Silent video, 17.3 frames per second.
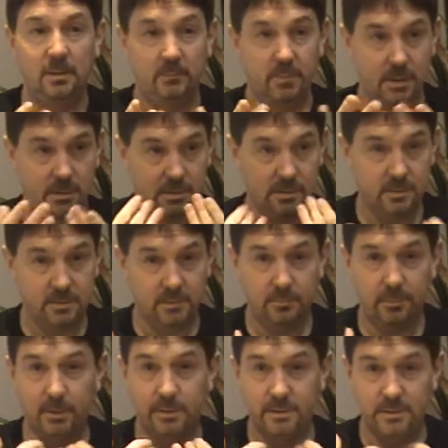because the
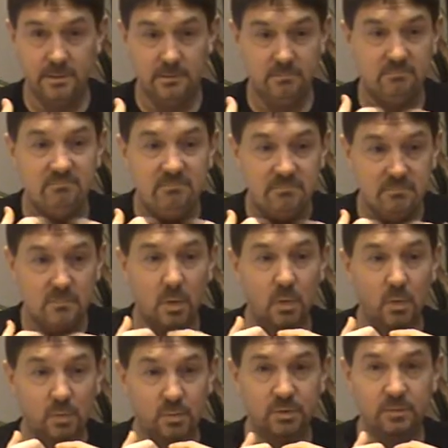body
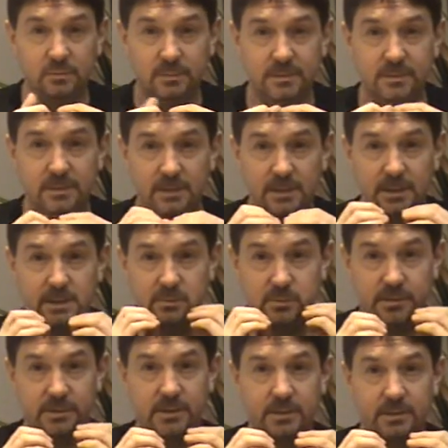ultimately is
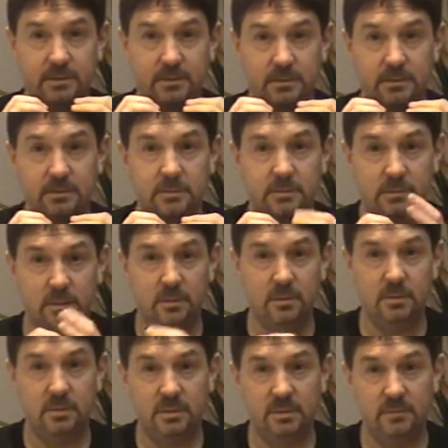resistant to
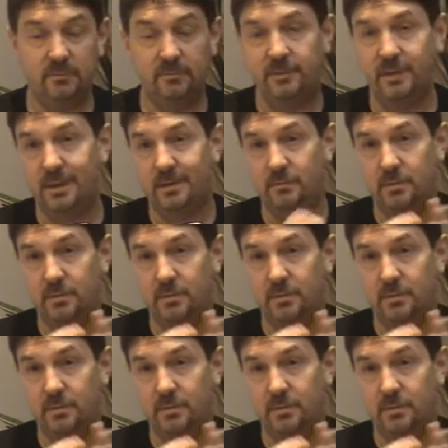losing fat,